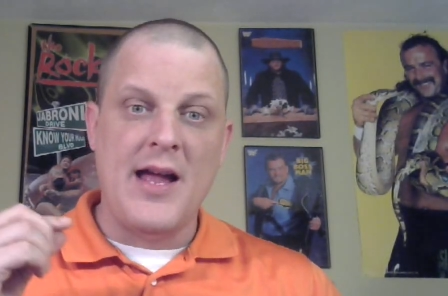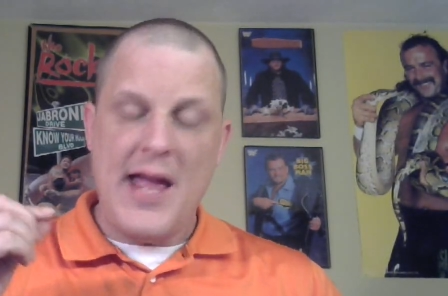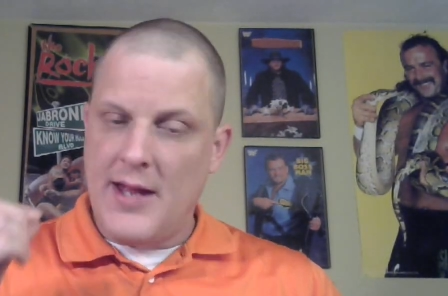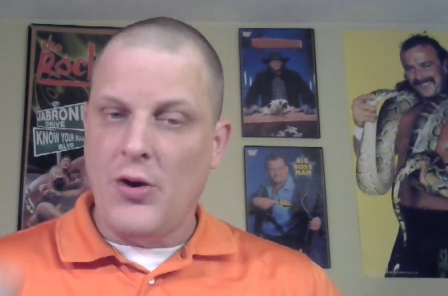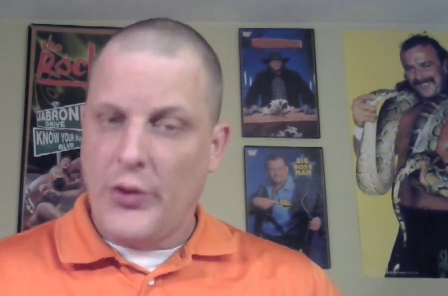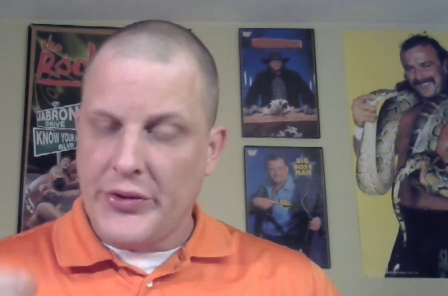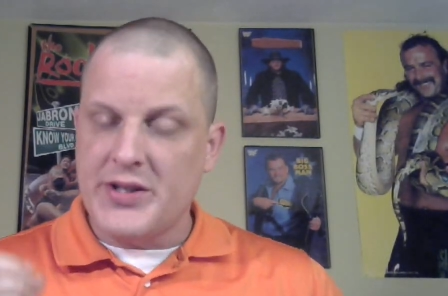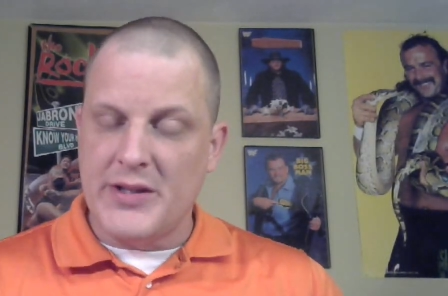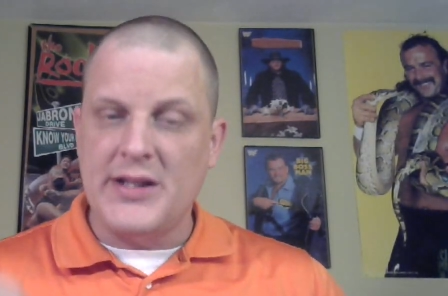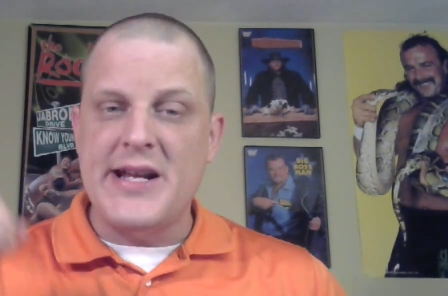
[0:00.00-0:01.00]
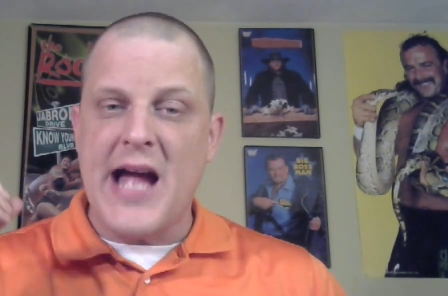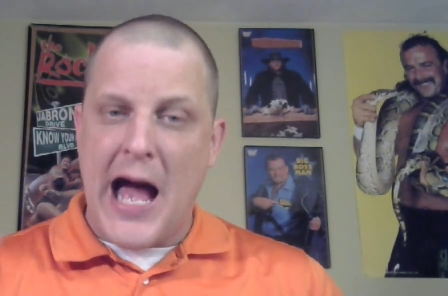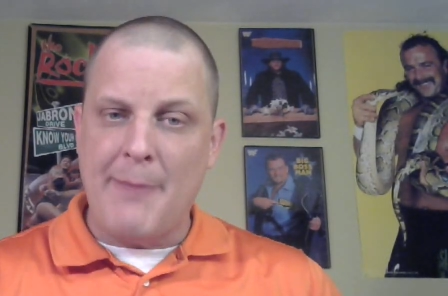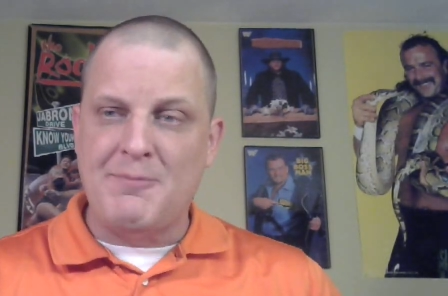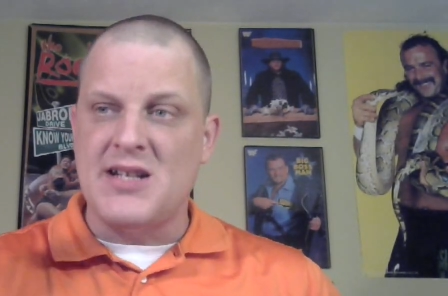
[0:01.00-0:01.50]
Speaker 1: and ultimately
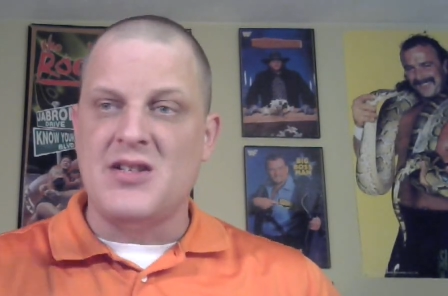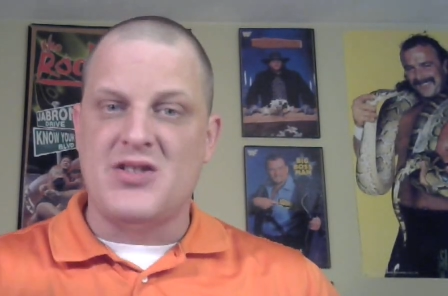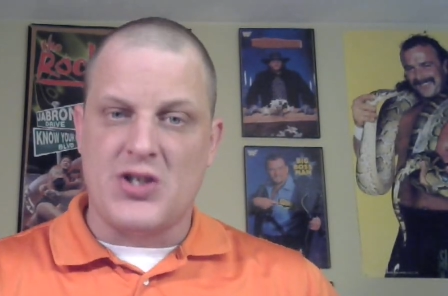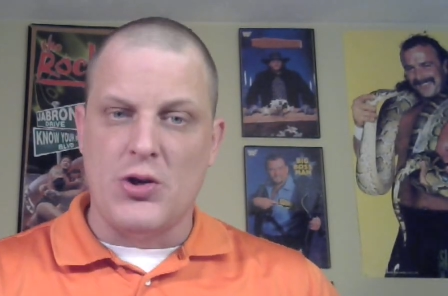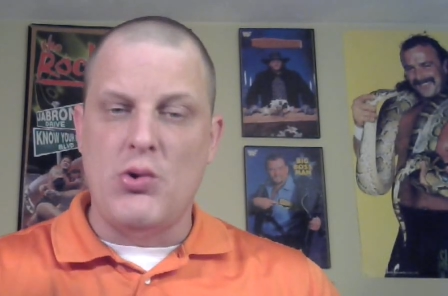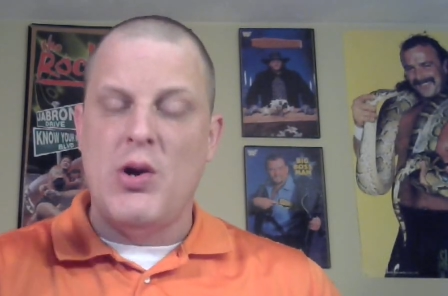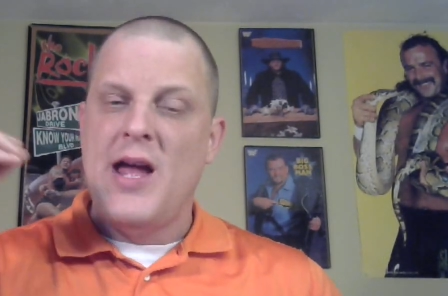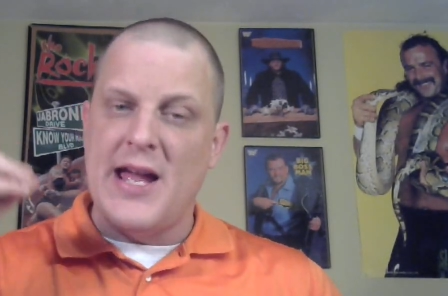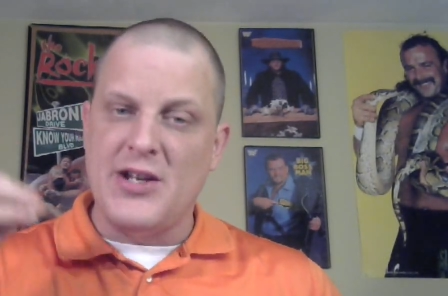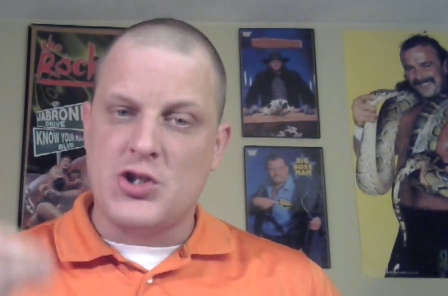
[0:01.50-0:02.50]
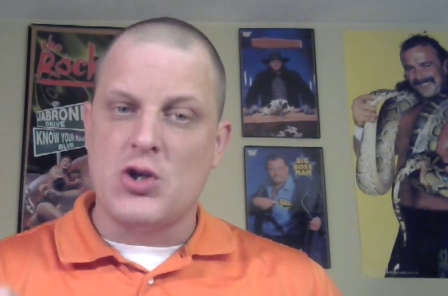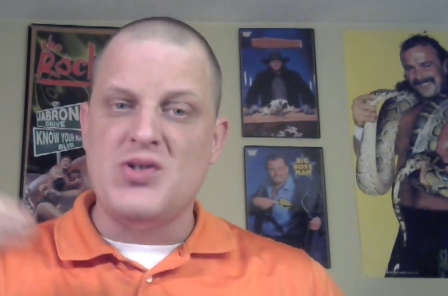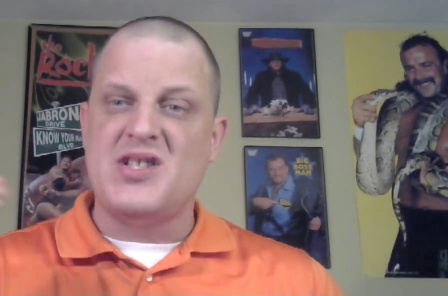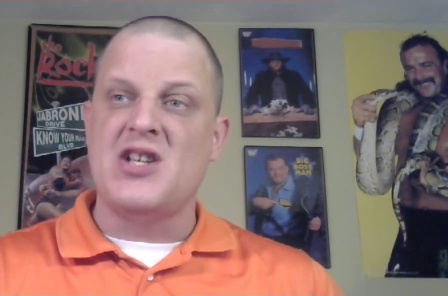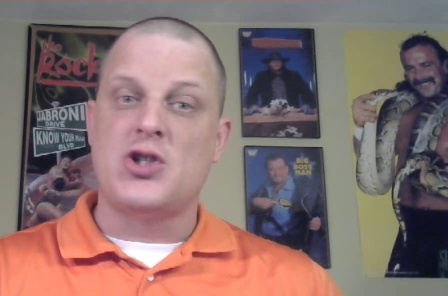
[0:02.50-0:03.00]
opting to and
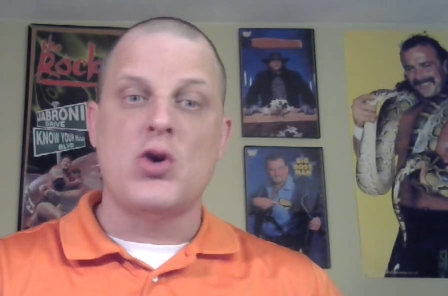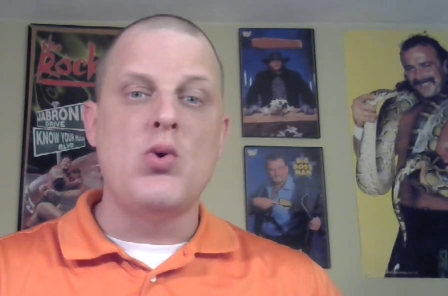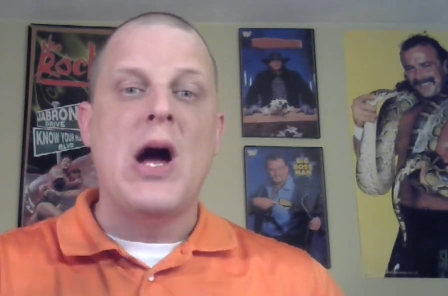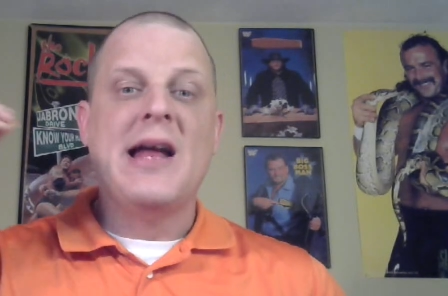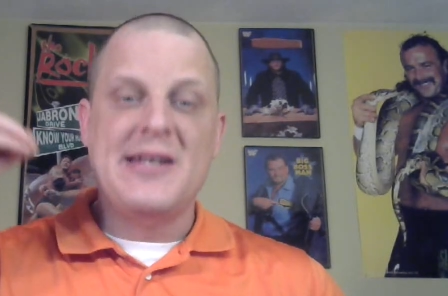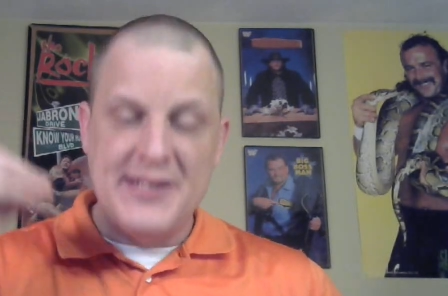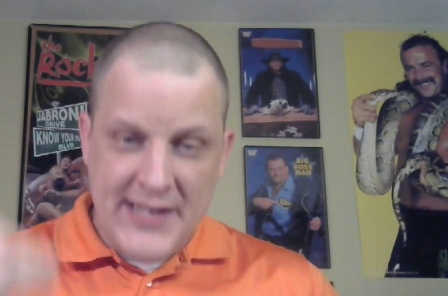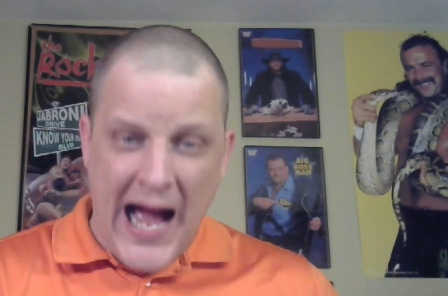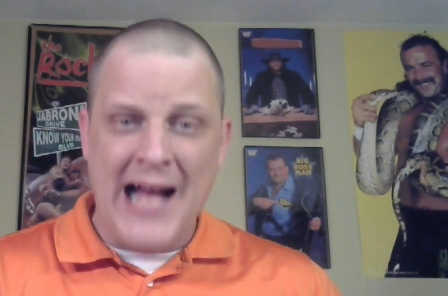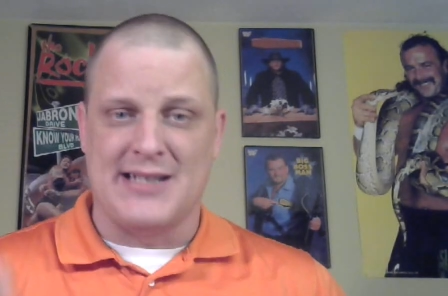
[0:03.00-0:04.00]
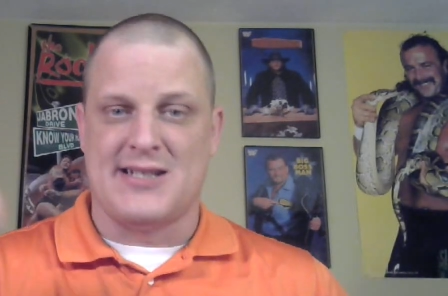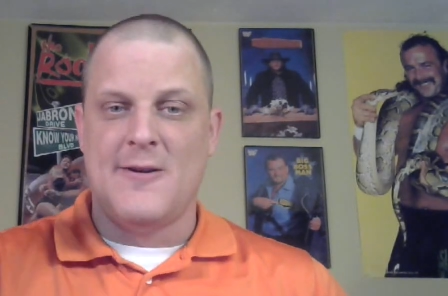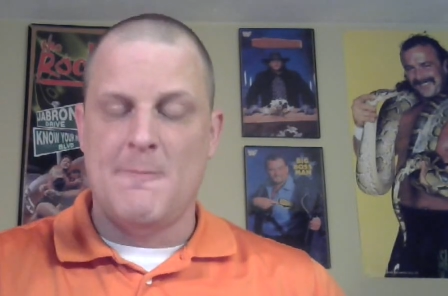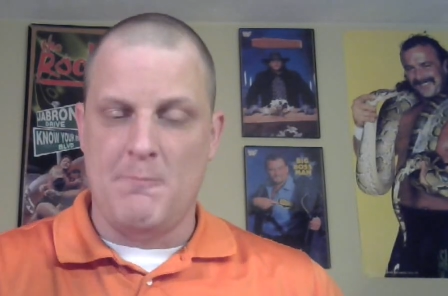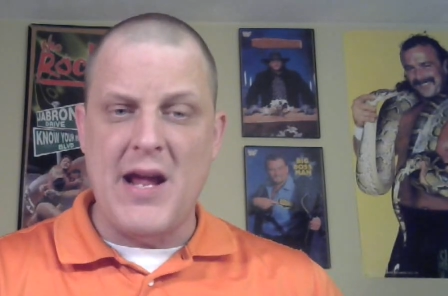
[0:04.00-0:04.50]
choosing to not
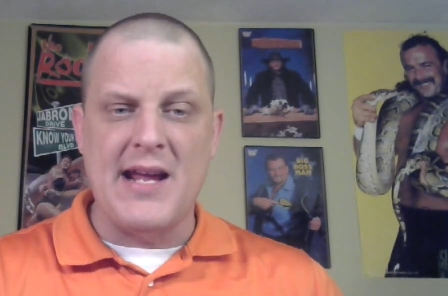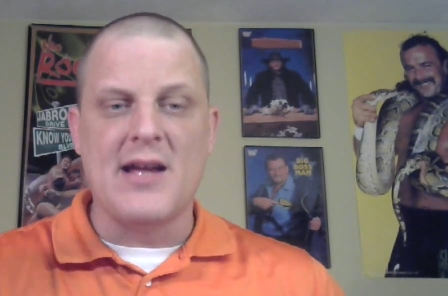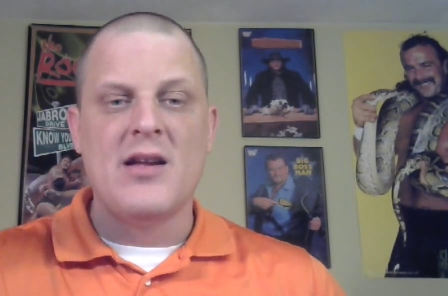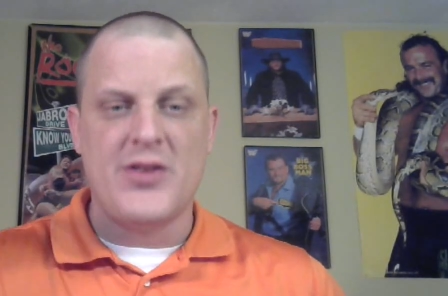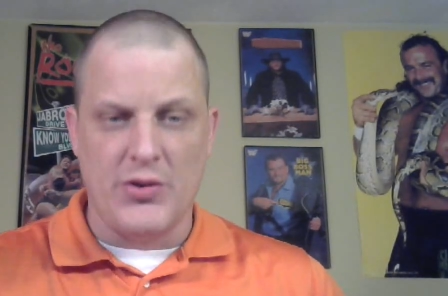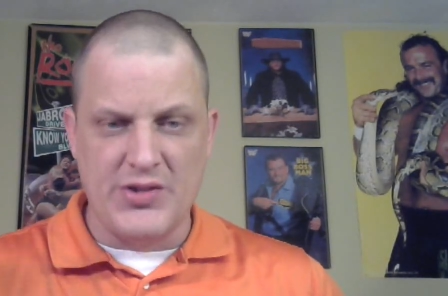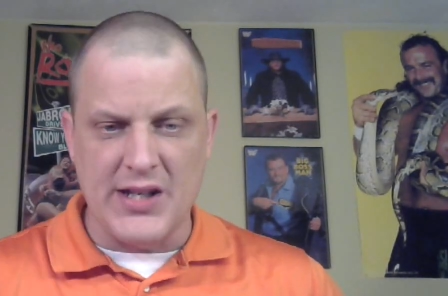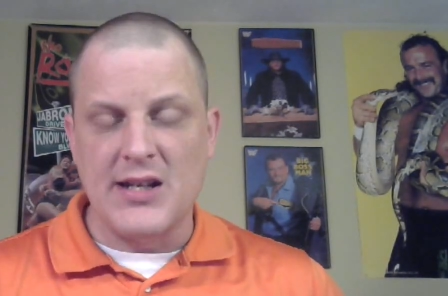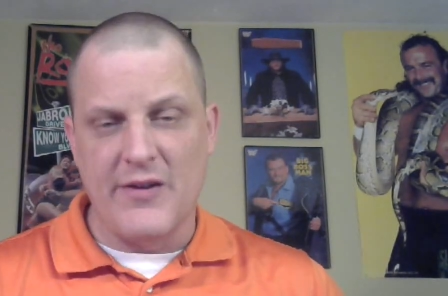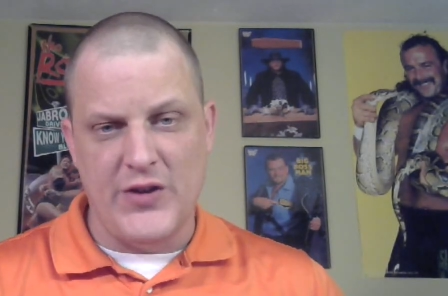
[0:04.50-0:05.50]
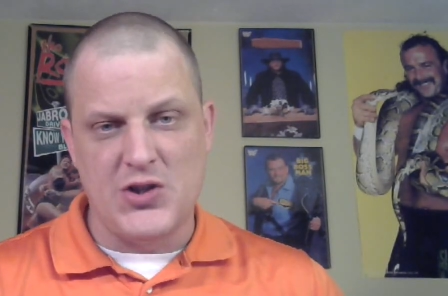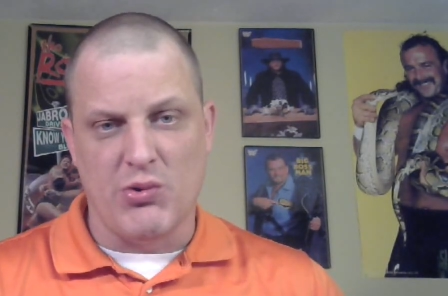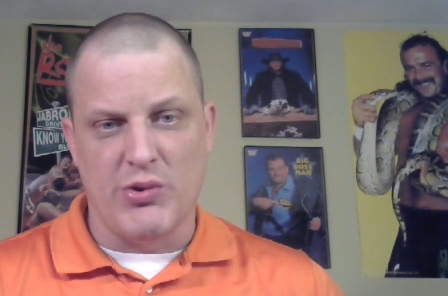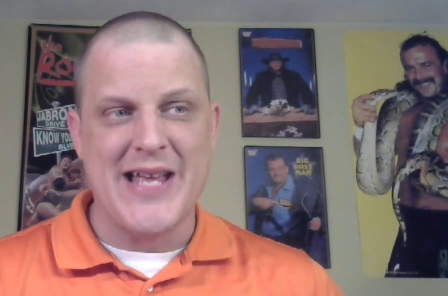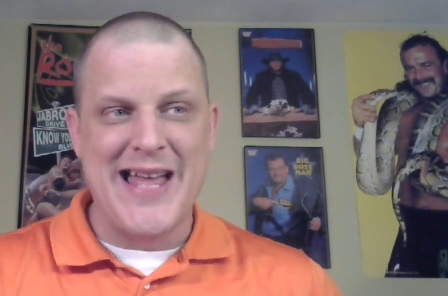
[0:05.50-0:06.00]
make those
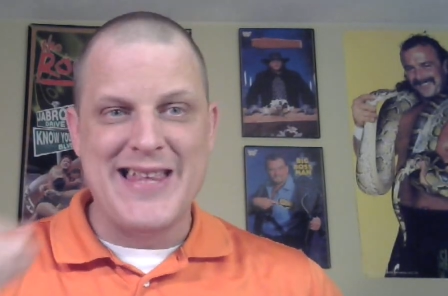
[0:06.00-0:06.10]
individuals.